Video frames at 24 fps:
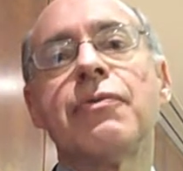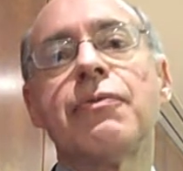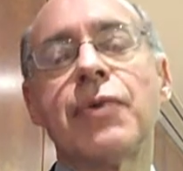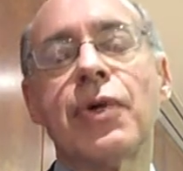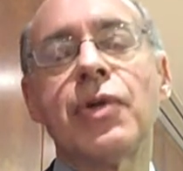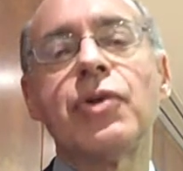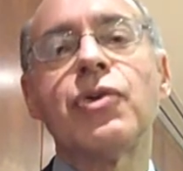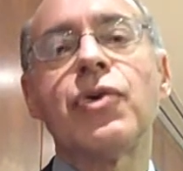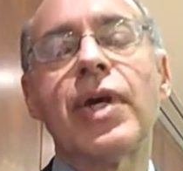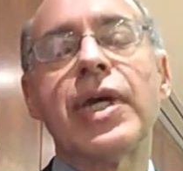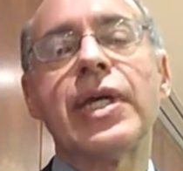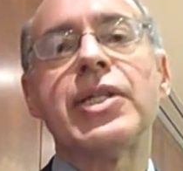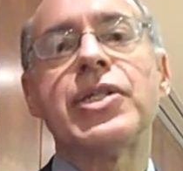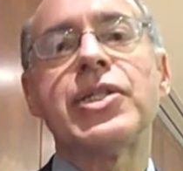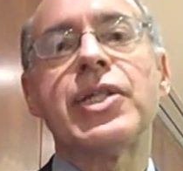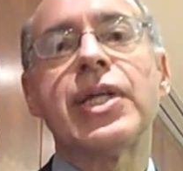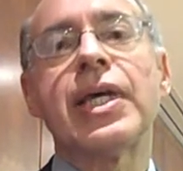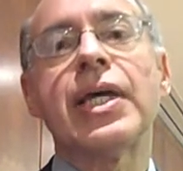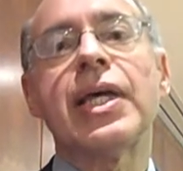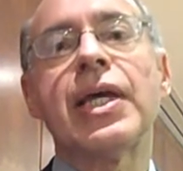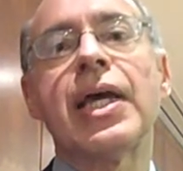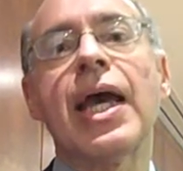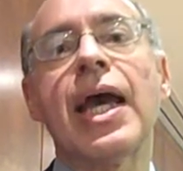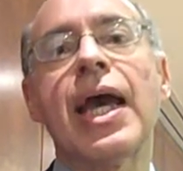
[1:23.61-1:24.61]

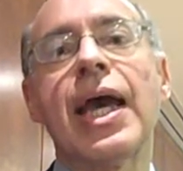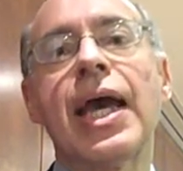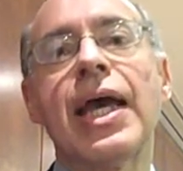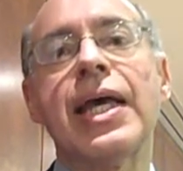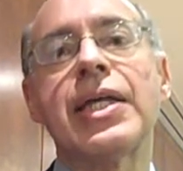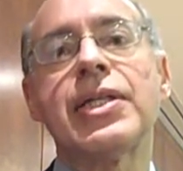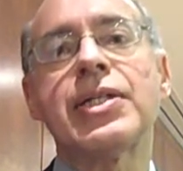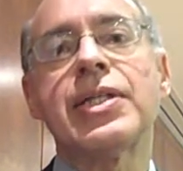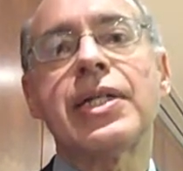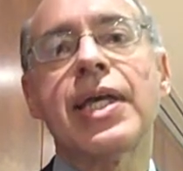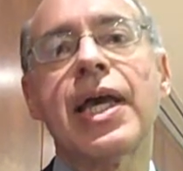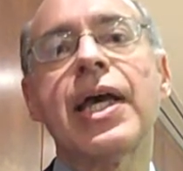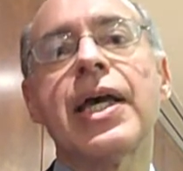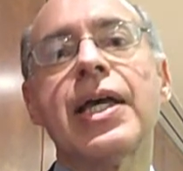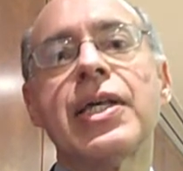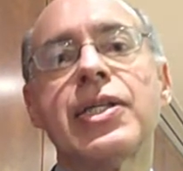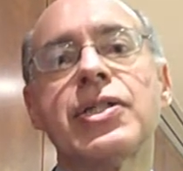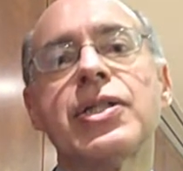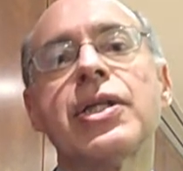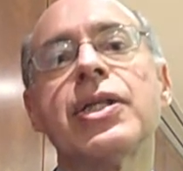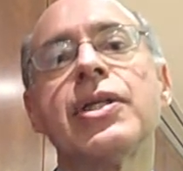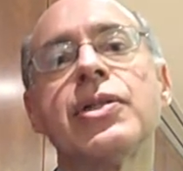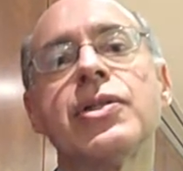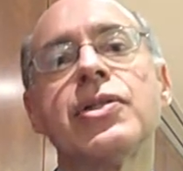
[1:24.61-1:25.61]
fundraising as it
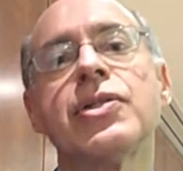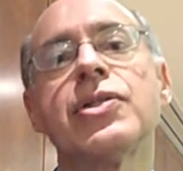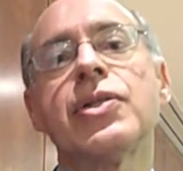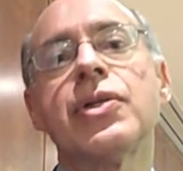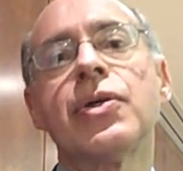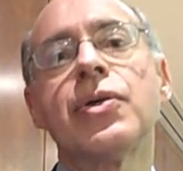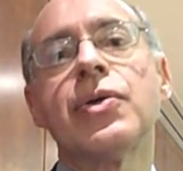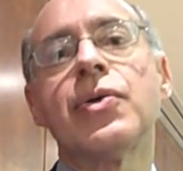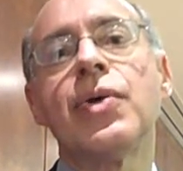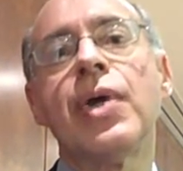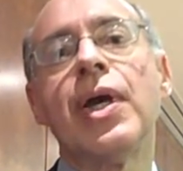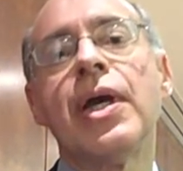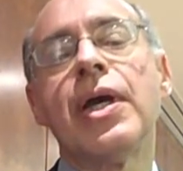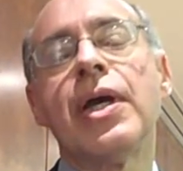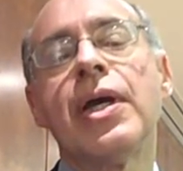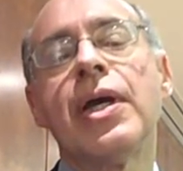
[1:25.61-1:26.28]
has into